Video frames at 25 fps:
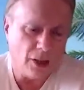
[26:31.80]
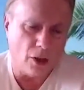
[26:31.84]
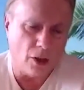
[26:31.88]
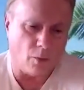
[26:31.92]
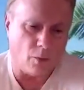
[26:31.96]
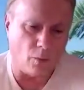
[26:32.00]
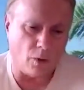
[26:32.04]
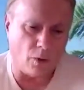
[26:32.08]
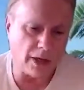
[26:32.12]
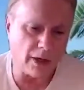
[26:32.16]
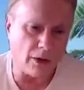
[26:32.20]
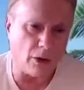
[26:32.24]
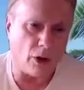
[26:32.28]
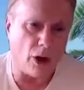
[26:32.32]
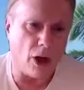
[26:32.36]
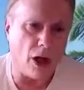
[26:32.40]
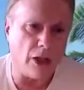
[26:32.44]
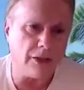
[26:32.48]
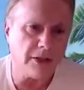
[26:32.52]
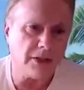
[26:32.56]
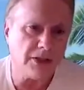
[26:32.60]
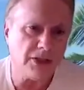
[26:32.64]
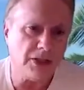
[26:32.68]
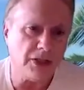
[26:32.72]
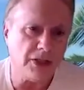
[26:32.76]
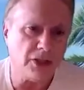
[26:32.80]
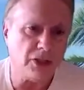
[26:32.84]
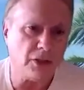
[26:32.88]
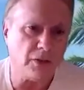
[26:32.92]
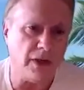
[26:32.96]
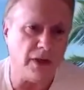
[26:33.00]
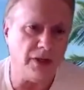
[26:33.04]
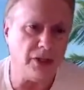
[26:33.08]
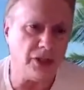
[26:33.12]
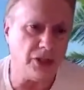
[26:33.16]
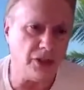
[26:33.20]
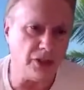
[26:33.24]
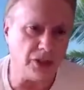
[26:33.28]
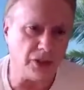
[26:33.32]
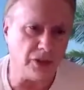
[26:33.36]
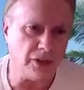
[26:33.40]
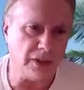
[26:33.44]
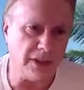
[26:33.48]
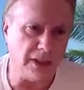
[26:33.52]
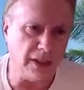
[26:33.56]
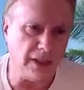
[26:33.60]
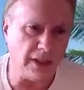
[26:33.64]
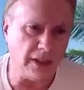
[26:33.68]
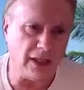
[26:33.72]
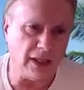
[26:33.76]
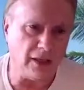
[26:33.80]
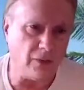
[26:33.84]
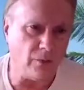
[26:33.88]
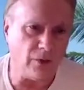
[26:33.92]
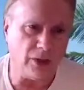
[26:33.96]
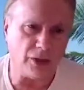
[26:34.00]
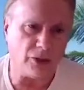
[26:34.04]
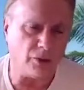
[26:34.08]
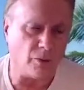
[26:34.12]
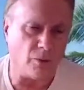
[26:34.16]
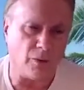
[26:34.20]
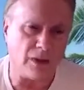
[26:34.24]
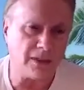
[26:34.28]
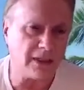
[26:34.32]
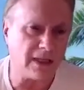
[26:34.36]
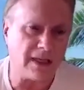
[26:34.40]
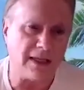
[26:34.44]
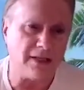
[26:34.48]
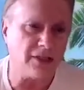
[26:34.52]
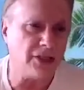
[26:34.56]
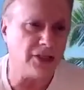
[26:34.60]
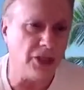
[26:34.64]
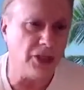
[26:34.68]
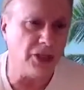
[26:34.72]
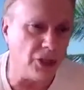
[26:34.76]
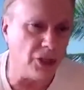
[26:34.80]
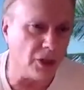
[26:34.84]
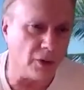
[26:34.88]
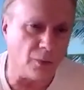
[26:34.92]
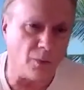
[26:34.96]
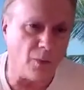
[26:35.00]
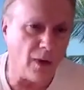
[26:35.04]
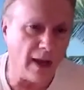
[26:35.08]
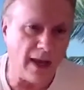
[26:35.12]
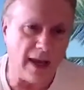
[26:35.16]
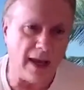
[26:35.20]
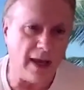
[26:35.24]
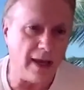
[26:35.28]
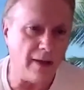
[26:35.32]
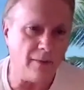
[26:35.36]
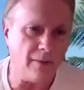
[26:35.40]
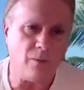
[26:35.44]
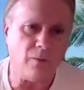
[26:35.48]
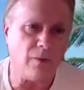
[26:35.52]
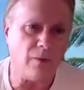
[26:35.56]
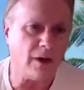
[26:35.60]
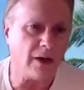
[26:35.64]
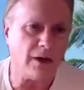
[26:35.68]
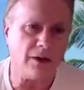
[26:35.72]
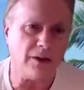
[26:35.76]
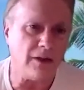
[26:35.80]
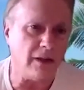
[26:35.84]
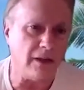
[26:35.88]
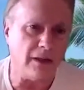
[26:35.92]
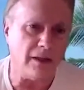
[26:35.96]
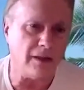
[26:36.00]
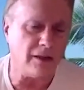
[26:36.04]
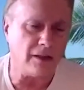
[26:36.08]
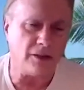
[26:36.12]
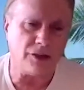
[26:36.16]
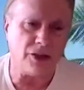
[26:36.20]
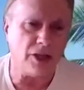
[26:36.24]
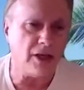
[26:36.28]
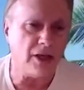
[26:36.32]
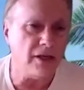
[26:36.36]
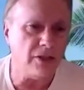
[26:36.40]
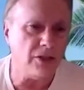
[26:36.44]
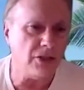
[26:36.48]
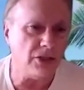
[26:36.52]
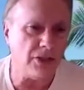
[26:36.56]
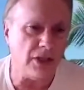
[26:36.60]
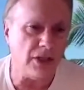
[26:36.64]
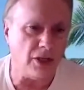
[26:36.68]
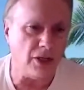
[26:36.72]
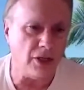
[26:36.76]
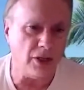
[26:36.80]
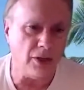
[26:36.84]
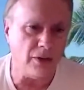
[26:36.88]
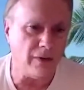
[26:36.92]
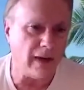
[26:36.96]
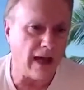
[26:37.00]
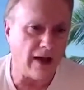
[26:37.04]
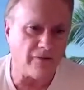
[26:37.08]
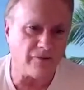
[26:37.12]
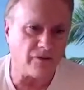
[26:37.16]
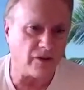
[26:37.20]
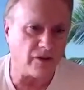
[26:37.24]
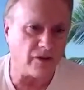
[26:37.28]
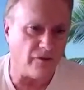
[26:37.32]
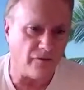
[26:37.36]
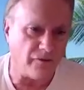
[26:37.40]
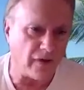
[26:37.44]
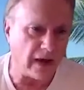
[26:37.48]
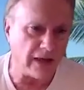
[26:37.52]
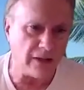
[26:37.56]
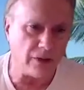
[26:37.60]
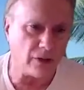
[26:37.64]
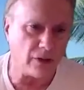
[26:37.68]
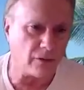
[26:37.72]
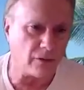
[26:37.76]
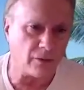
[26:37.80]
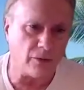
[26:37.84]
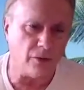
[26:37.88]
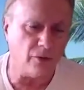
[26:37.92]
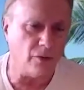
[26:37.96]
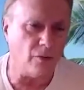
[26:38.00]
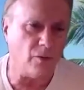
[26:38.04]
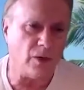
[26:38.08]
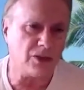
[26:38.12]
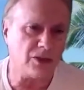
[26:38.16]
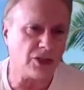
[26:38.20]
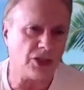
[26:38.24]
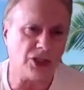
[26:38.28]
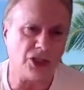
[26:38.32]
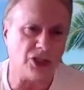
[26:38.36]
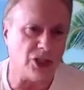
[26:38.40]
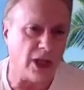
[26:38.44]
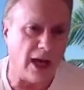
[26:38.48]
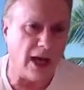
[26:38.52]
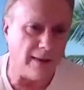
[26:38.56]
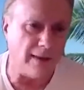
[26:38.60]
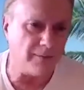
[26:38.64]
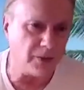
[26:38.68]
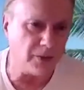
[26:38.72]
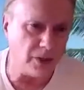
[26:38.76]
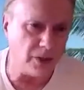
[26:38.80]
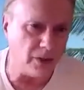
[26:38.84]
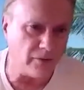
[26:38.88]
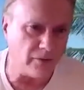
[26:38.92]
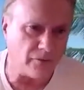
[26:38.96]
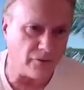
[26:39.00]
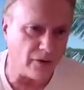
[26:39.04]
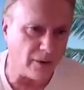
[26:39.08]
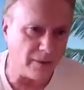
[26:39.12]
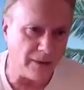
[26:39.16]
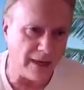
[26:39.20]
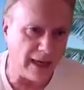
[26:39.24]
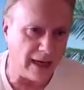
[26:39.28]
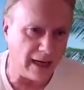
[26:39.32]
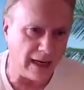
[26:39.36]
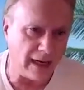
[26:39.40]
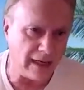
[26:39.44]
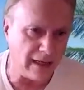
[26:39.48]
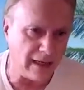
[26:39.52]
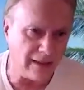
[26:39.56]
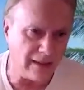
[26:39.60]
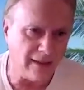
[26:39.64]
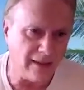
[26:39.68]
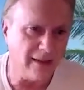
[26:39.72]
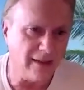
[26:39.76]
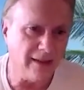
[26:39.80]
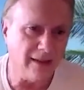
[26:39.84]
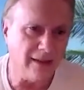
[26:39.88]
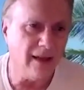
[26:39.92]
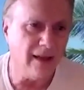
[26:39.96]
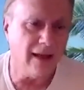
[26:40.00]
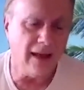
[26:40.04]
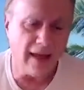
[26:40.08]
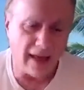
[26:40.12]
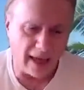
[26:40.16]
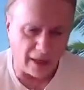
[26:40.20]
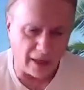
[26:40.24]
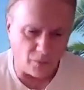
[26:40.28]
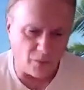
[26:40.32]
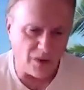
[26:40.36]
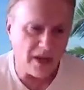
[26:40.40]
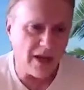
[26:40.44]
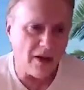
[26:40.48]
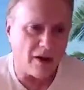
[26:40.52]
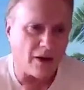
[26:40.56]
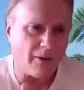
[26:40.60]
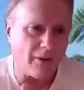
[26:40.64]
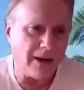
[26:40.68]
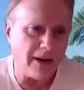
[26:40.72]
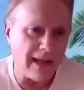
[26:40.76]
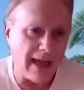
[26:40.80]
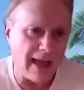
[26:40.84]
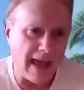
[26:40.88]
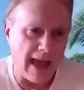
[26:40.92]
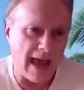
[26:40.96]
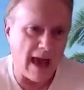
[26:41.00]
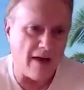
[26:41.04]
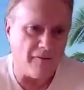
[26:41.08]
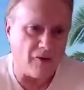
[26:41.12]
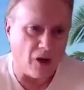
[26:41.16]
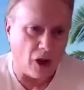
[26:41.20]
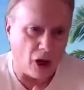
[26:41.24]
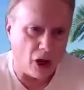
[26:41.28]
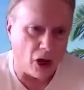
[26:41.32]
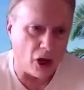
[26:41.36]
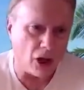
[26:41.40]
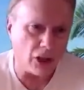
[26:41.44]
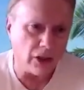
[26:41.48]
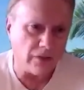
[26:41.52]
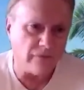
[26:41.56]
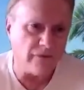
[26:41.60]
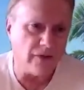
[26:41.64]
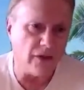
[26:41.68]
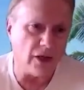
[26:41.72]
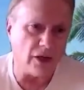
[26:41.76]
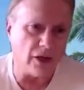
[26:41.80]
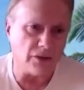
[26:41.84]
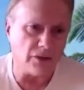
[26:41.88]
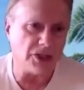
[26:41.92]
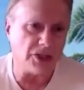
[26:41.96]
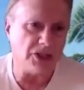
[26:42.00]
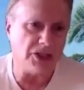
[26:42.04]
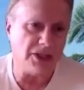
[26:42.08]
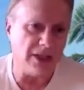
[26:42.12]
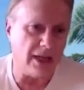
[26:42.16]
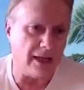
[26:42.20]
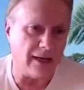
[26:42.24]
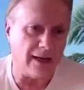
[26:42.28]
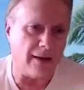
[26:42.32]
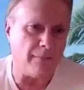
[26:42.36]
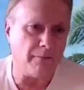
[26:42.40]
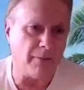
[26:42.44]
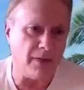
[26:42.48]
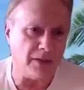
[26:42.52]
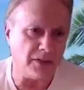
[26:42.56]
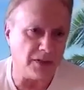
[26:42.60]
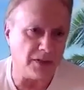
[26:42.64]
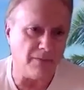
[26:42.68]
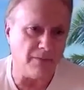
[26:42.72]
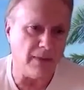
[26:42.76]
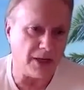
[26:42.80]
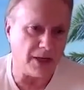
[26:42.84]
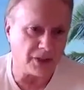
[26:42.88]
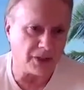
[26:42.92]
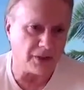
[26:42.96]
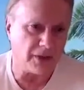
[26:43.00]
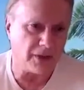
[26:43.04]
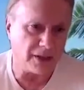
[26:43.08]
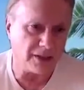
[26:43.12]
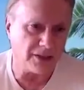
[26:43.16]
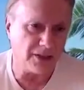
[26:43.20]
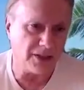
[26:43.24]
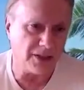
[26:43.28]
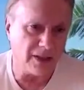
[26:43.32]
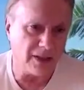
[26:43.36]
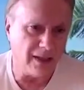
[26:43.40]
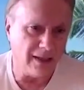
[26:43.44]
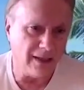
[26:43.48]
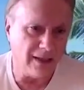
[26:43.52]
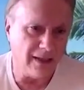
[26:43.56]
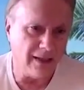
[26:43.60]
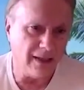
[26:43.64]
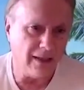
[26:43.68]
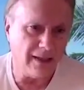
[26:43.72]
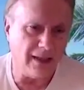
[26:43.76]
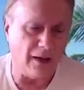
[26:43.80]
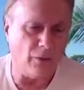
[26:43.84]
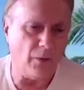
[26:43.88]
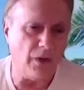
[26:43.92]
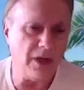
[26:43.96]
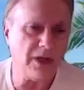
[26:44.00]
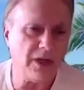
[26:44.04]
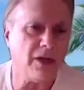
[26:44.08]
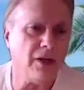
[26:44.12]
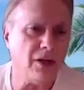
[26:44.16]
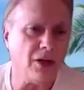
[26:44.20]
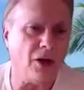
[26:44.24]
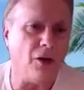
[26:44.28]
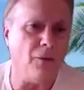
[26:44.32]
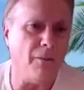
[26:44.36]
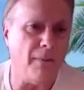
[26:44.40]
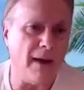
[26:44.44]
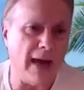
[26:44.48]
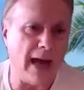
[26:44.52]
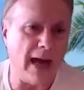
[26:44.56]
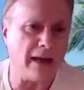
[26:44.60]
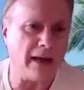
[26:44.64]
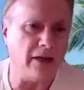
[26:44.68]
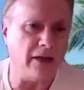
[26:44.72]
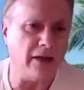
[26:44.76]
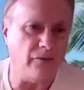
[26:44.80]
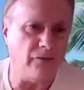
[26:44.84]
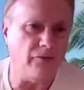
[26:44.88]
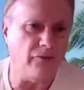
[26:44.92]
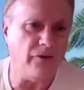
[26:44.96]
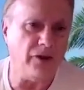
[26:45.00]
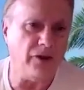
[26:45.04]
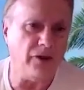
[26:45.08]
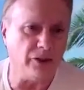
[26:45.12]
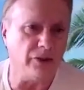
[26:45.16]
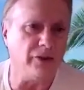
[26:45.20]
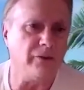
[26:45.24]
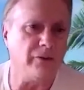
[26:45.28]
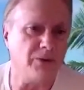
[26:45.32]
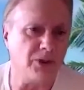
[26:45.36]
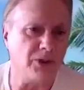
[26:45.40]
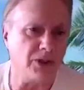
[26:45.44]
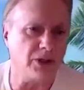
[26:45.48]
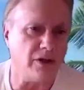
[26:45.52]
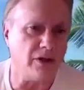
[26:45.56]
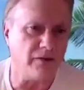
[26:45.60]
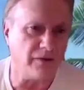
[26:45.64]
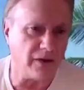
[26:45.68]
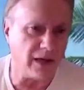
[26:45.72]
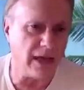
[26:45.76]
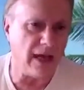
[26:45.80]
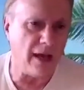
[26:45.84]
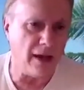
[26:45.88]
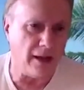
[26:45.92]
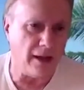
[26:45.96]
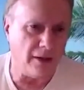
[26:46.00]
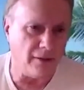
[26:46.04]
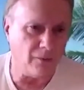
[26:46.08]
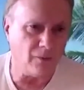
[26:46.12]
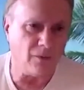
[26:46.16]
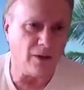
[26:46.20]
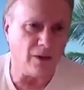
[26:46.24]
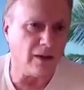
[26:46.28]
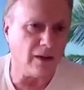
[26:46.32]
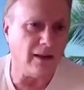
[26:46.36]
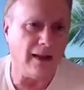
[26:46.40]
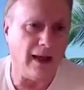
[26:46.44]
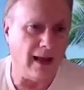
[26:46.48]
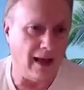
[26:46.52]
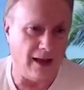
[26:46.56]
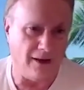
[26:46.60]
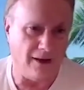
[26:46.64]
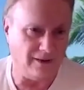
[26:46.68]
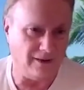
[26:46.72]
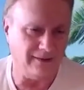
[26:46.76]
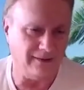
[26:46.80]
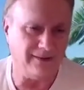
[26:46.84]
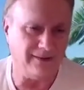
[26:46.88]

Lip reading: what are all the situations you're dealing with, what gets in your way, what are the things that you have to fight through, what stops you from getting. And we already have all of those set up as metrics that we can go back and field observe again. Well, how?